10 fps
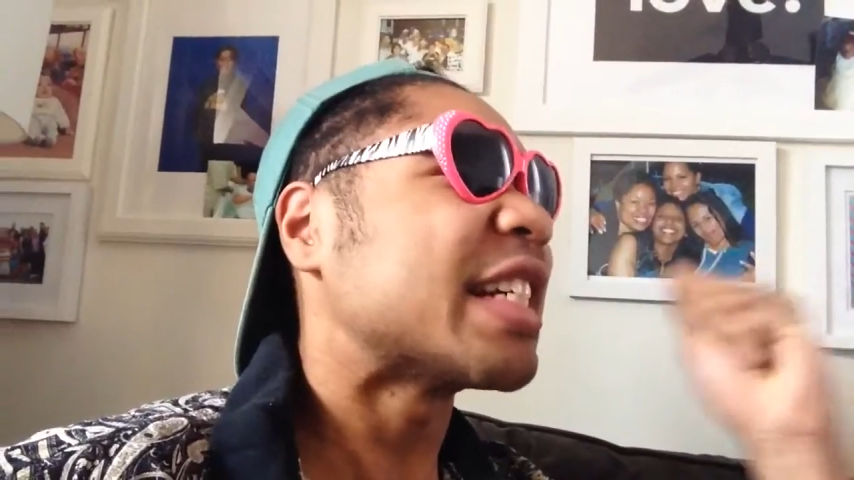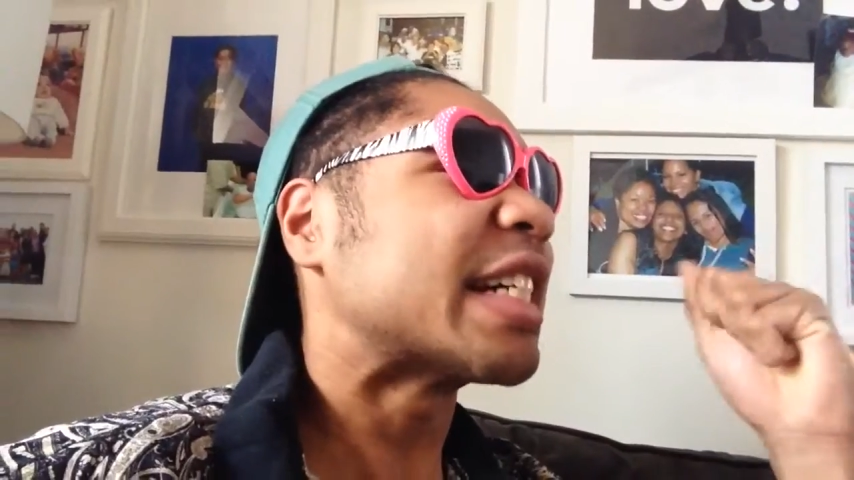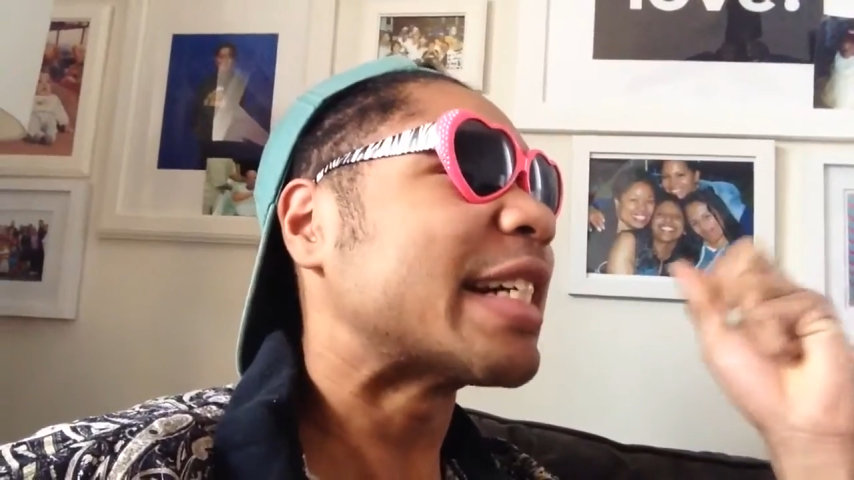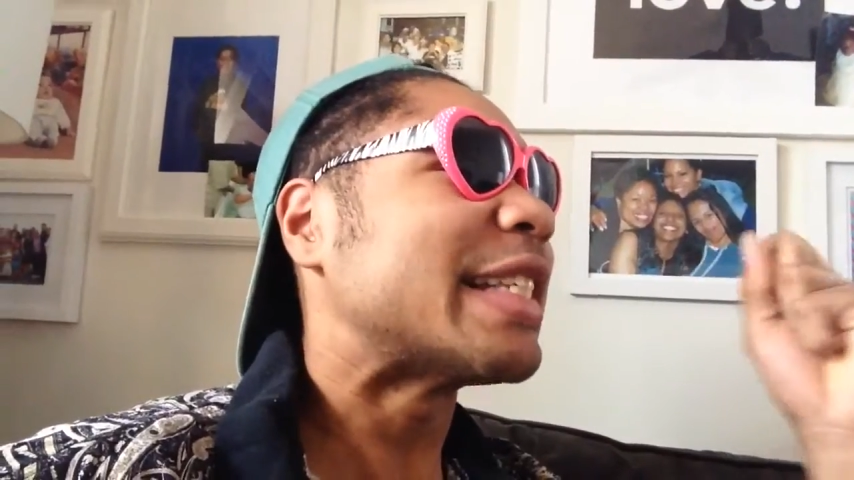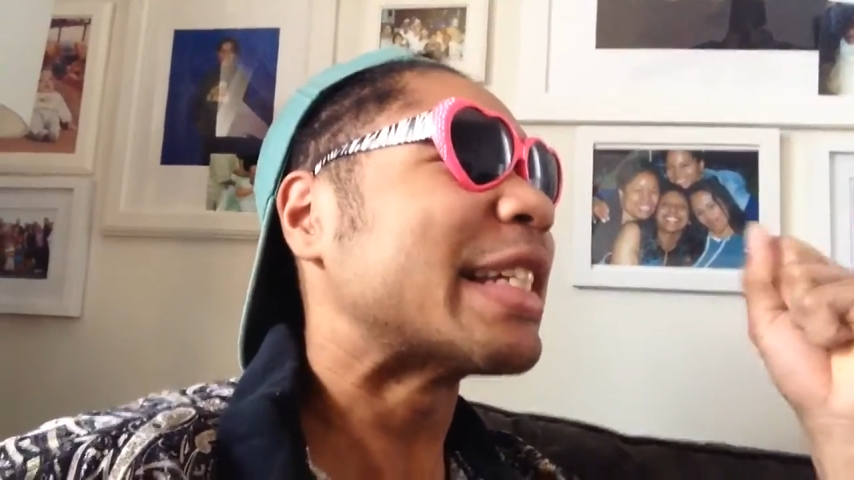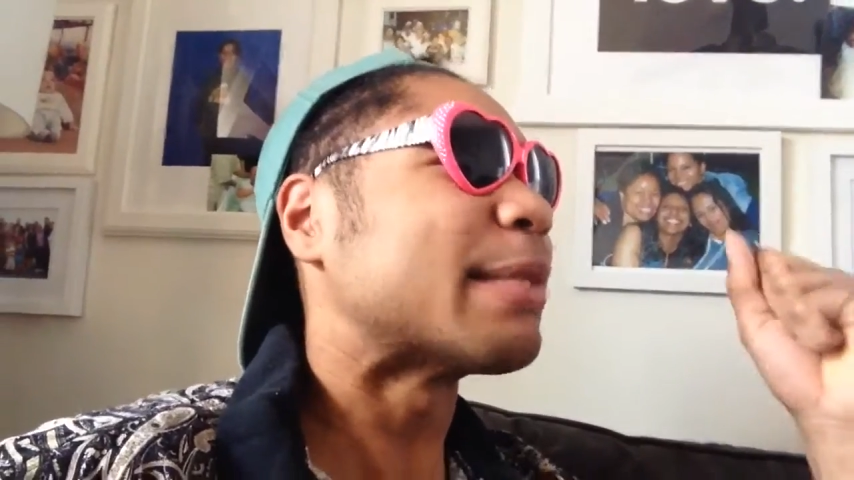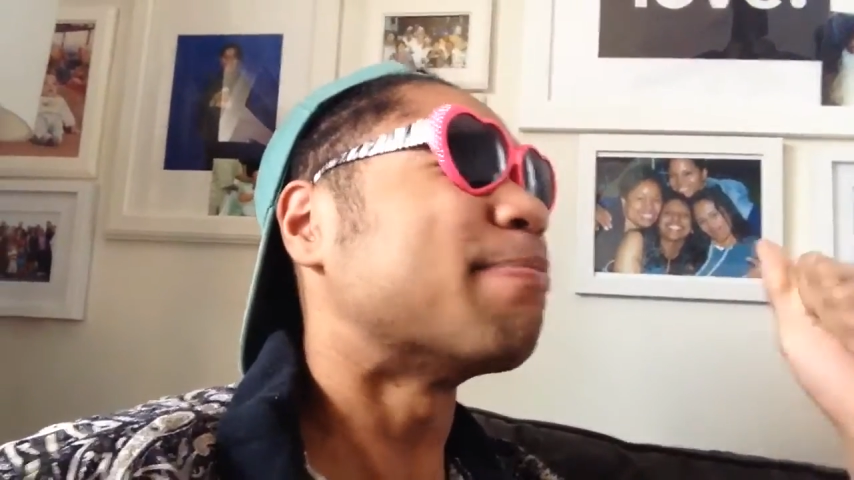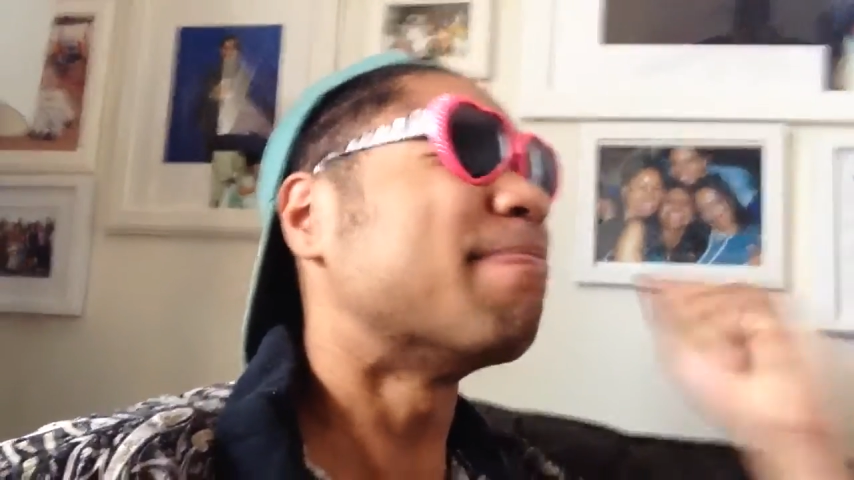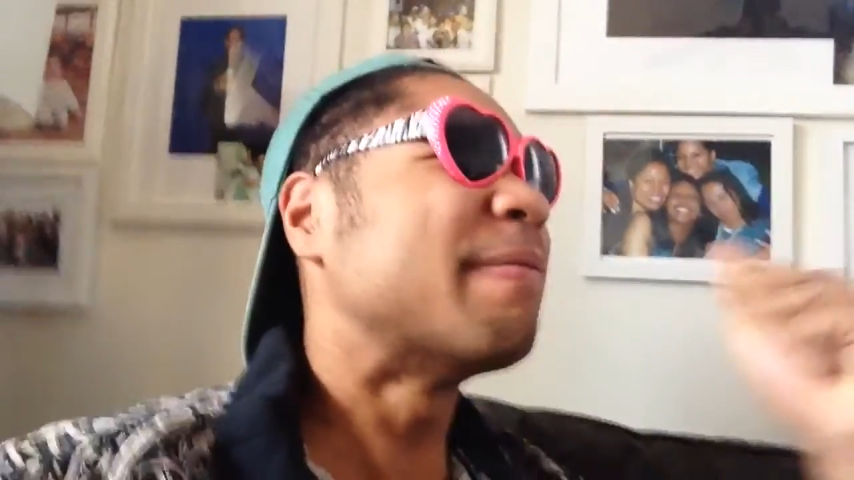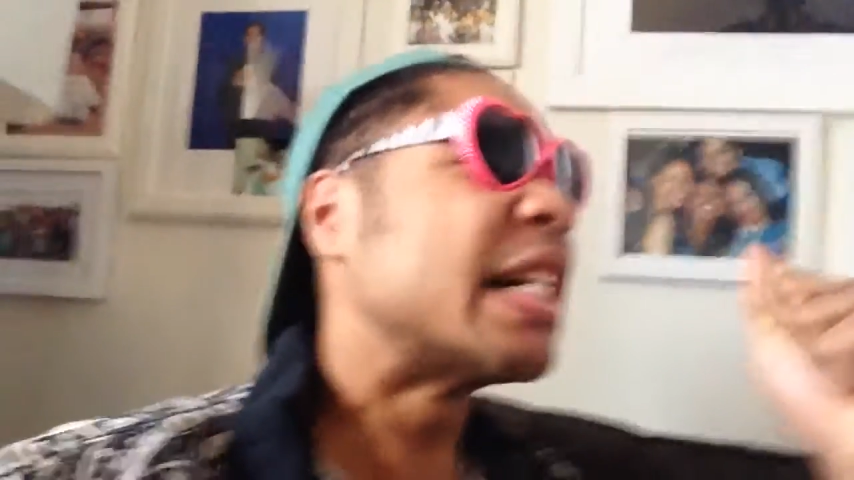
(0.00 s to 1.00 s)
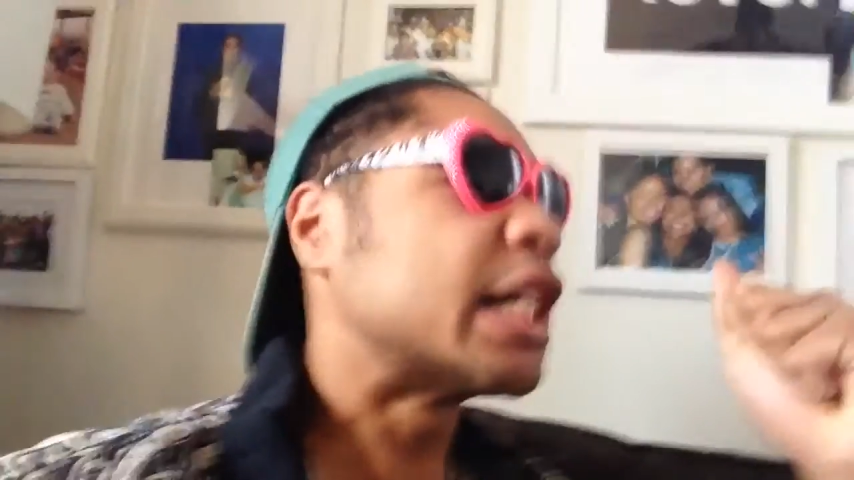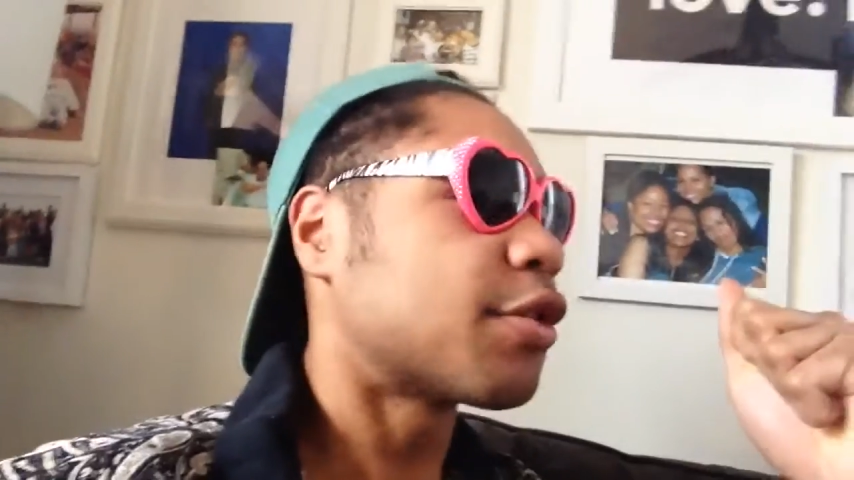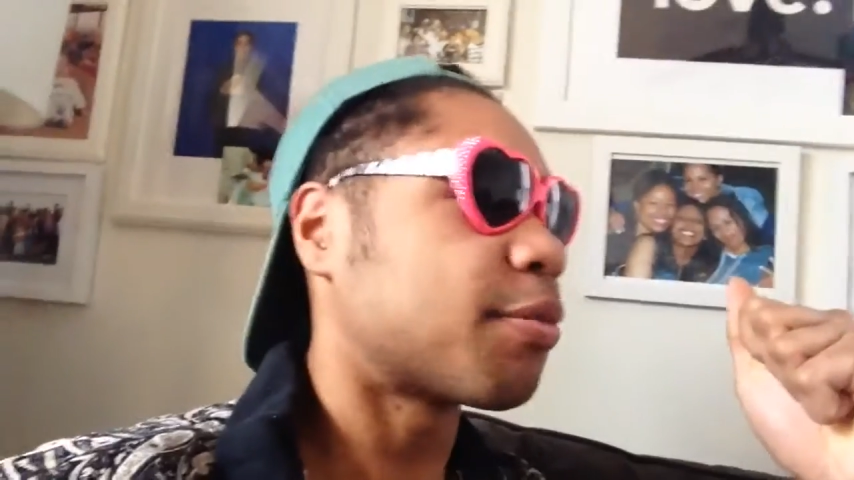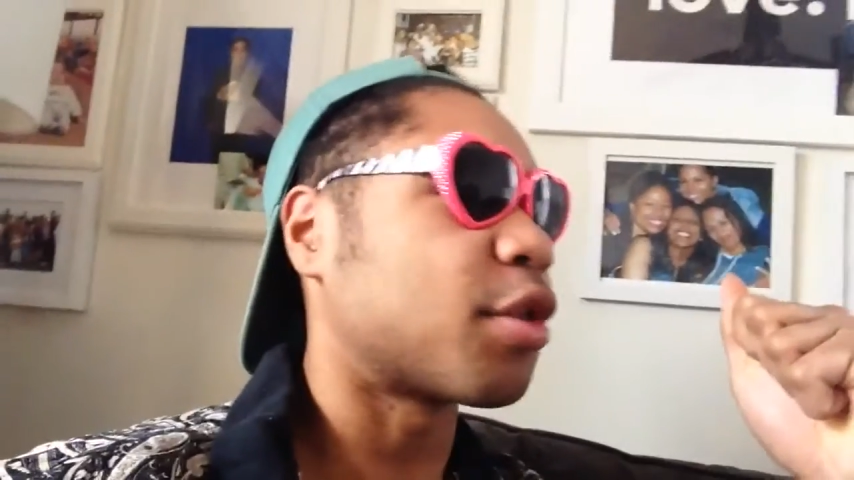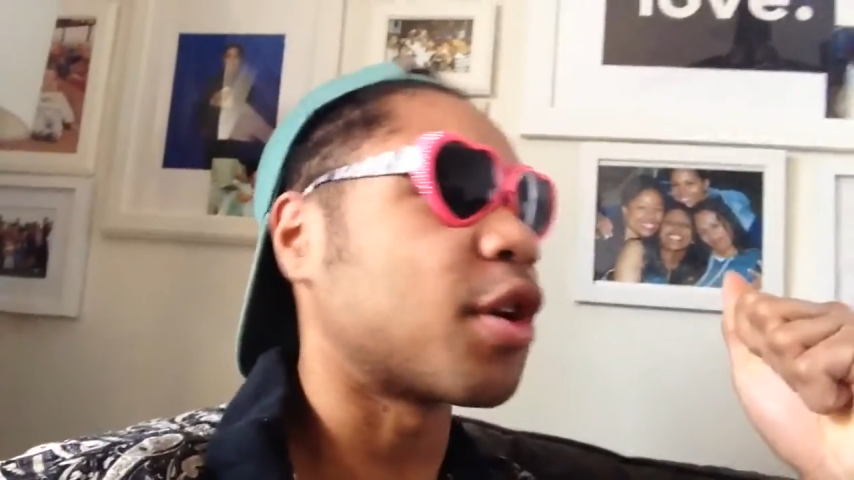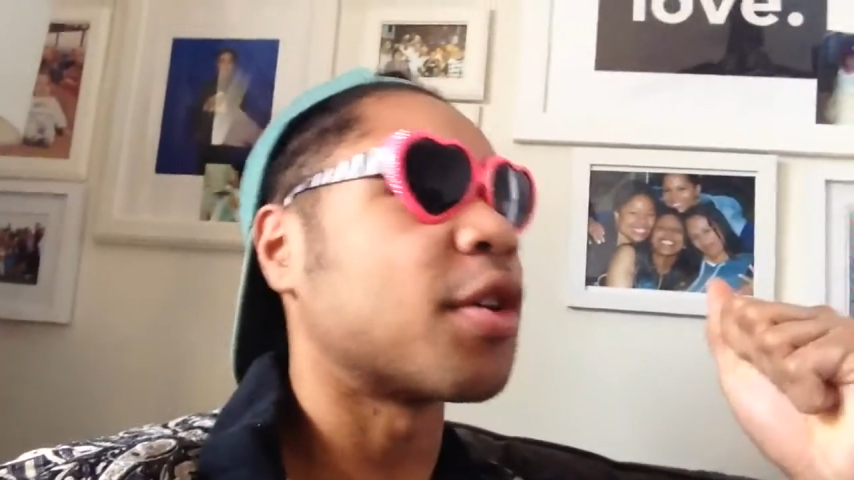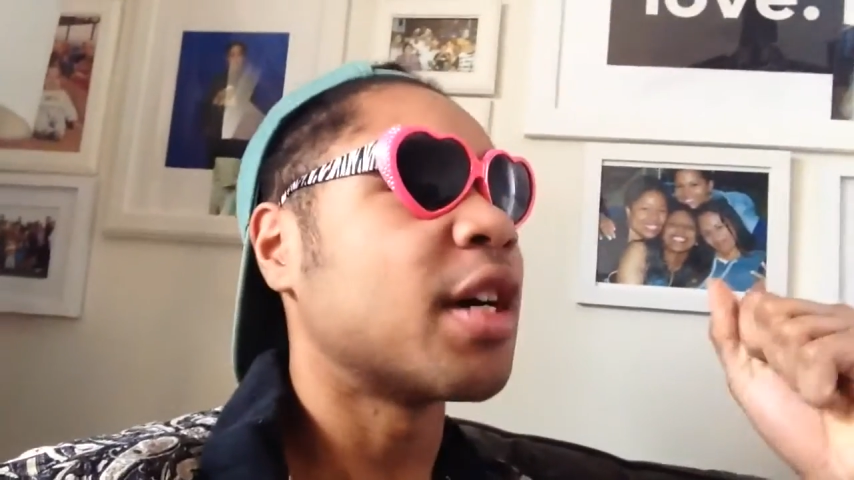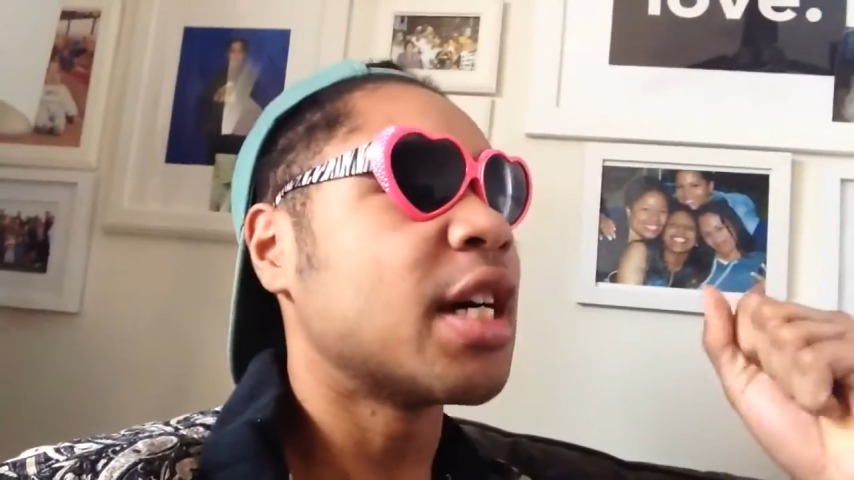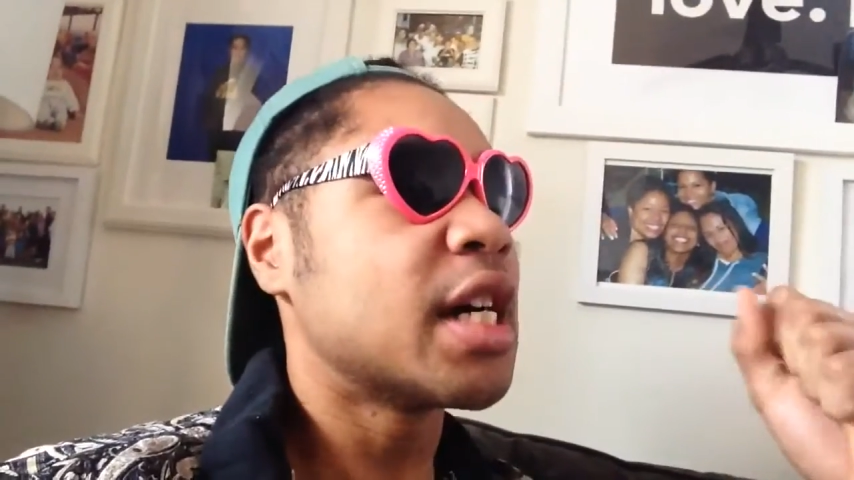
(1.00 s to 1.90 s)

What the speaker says: goddamn mouth, bro.